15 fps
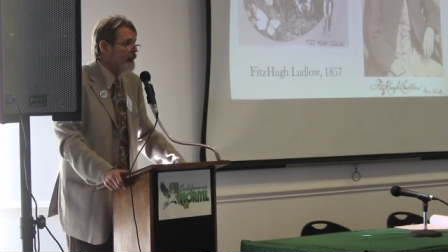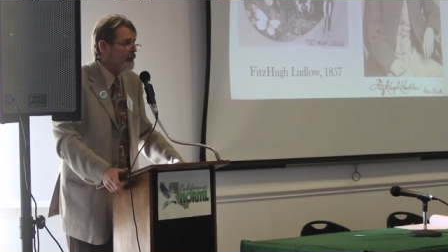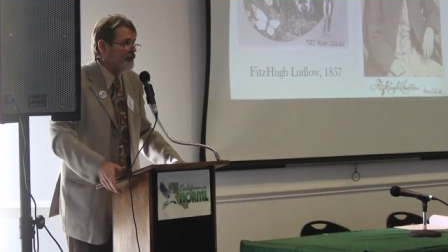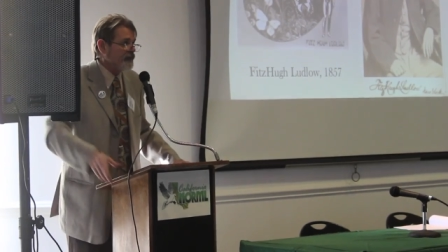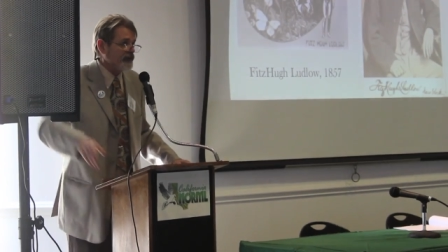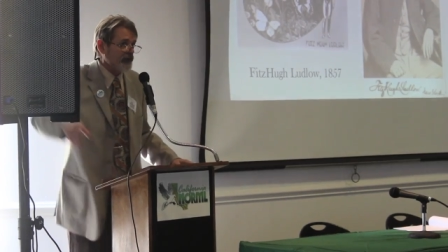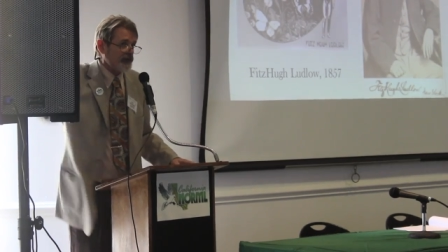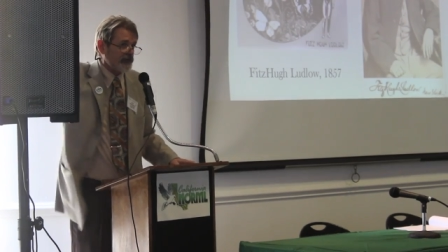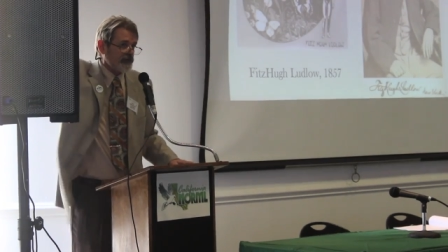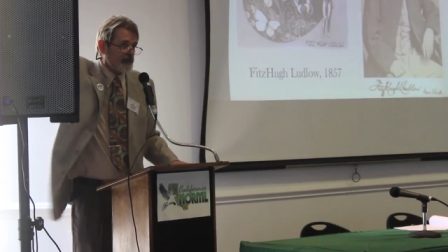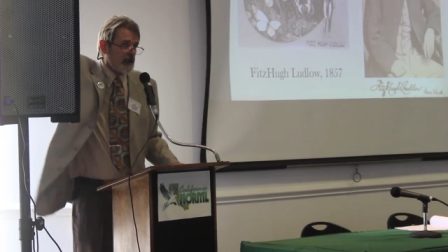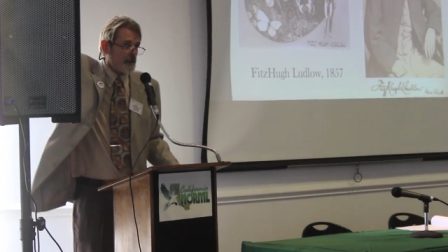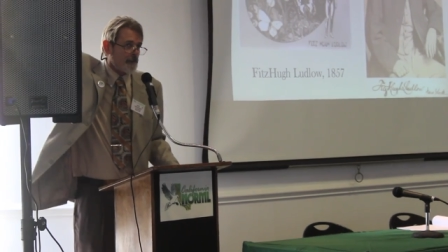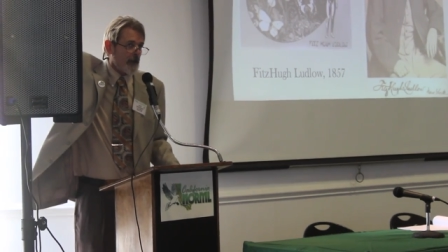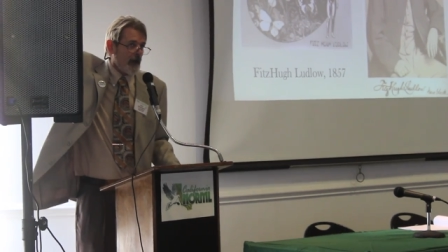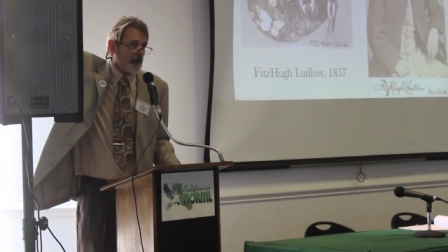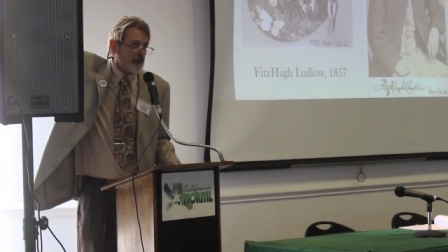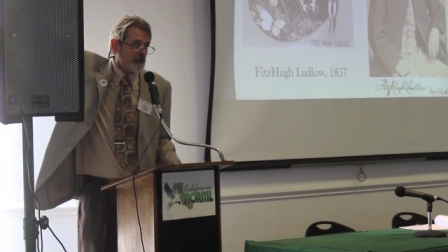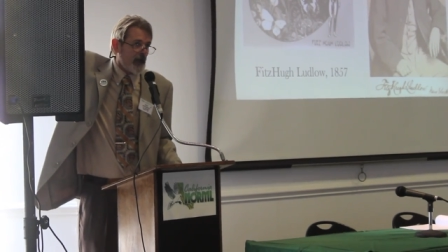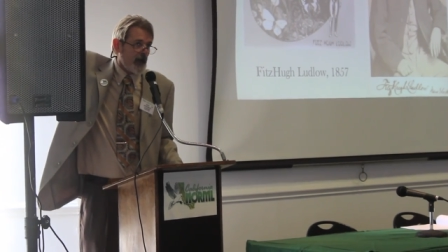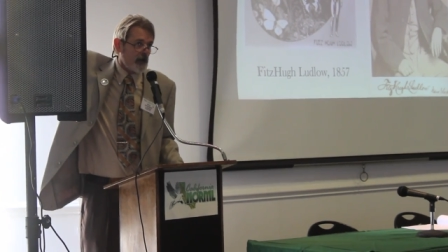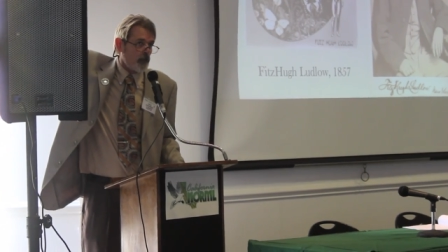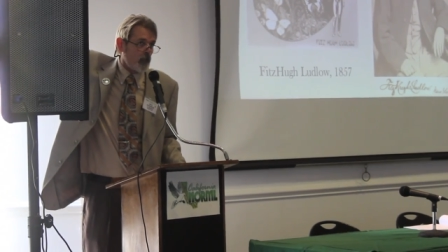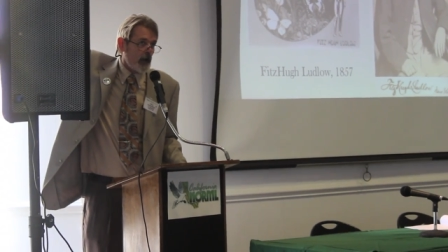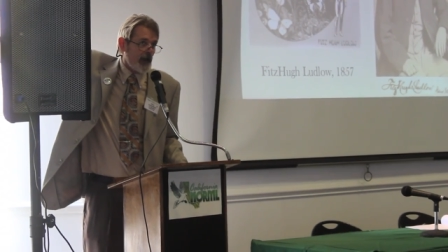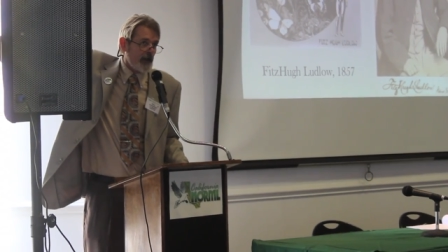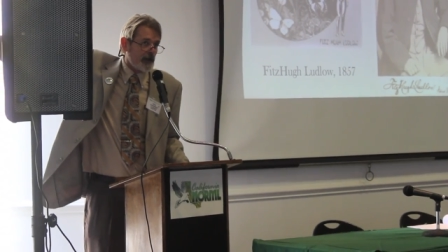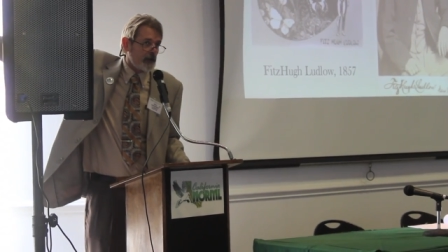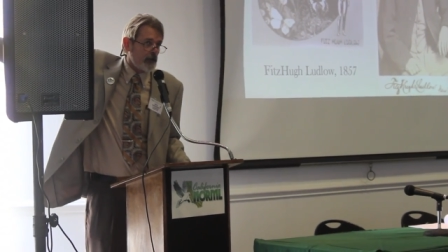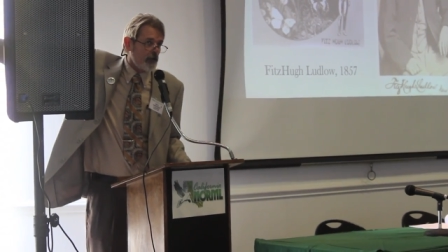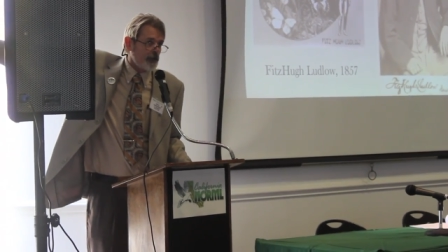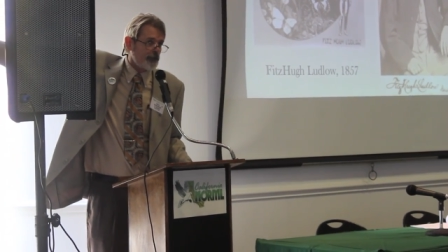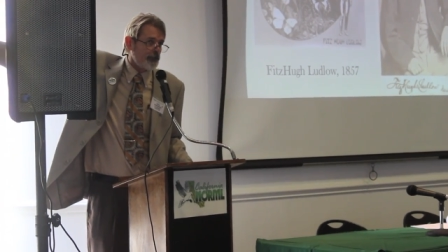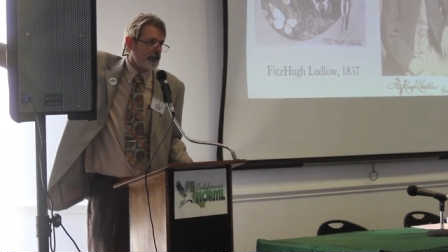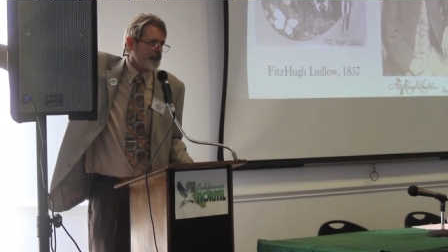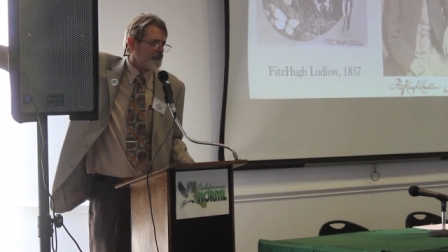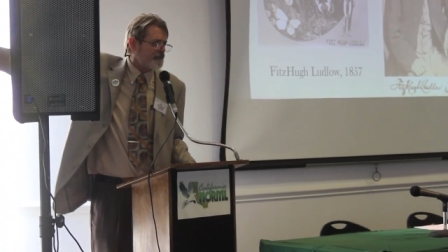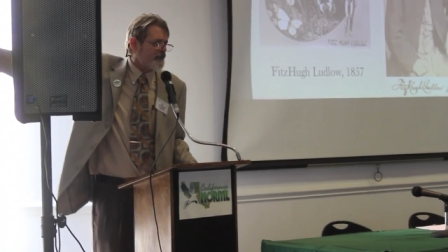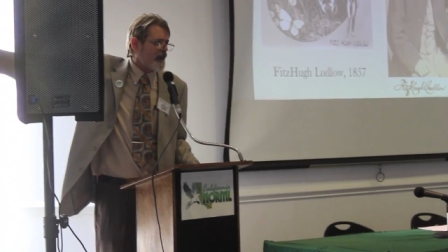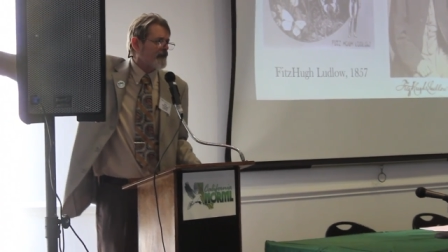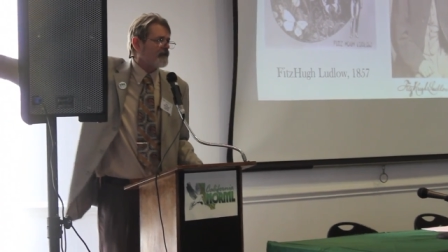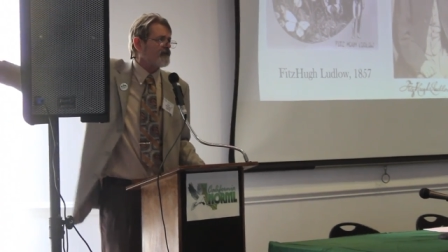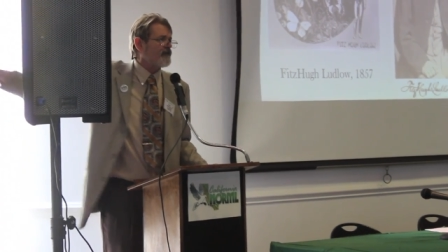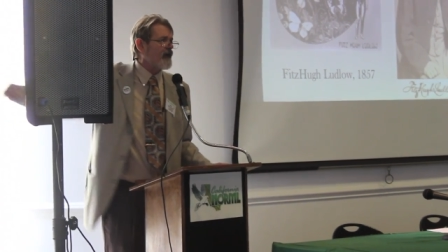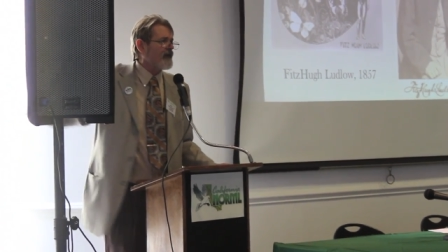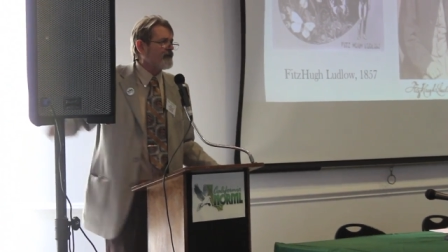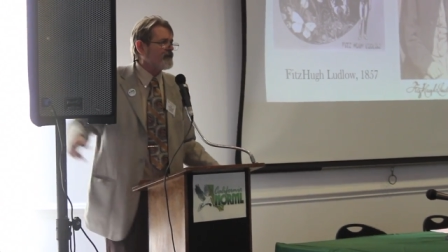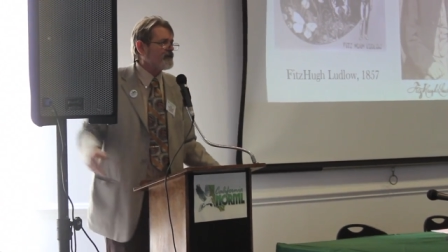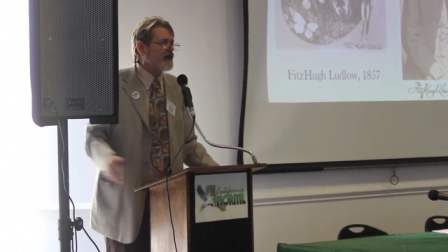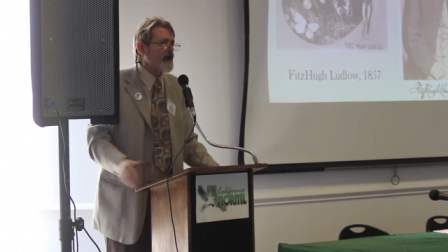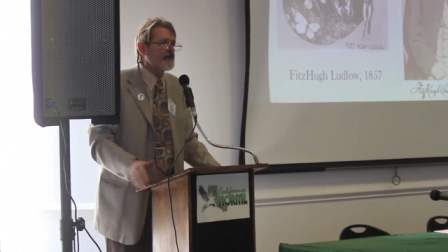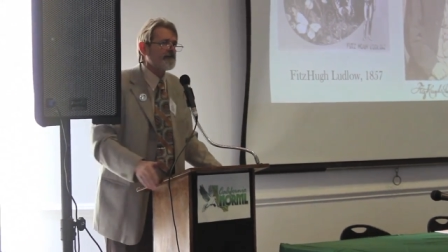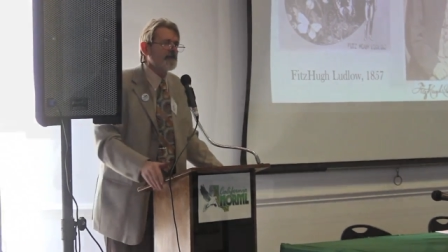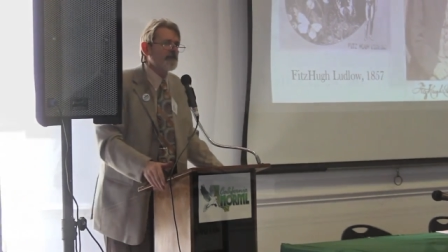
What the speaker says: If you just step out that way and go through the fence, that's San